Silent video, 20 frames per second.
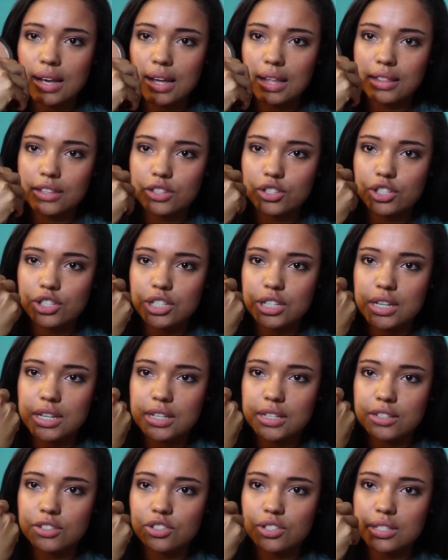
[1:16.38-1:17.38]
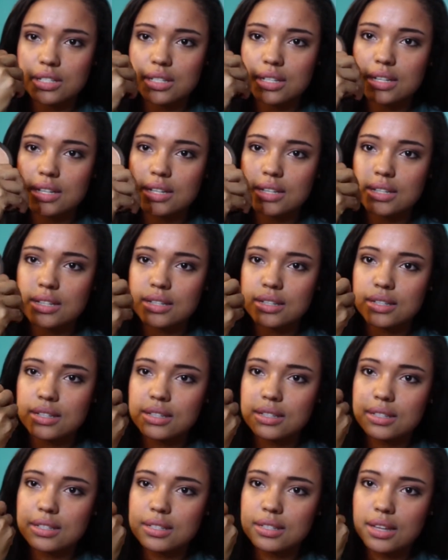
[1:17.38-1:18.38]
and the sheen is just
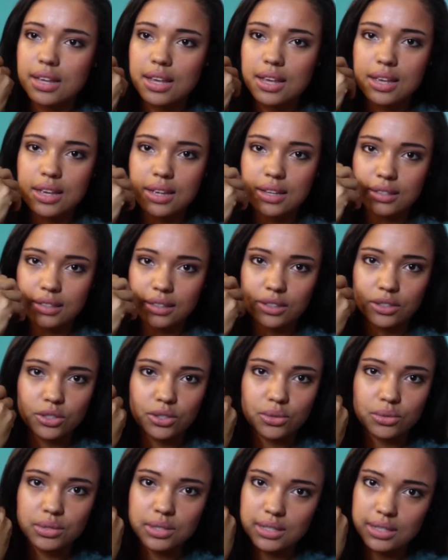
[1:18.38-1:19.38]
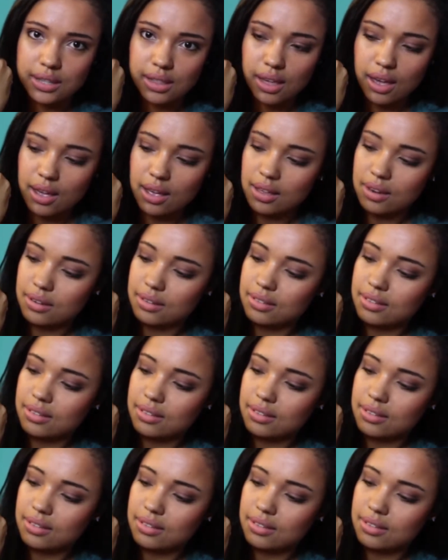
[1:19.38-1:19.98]
insane. Like, do you see that?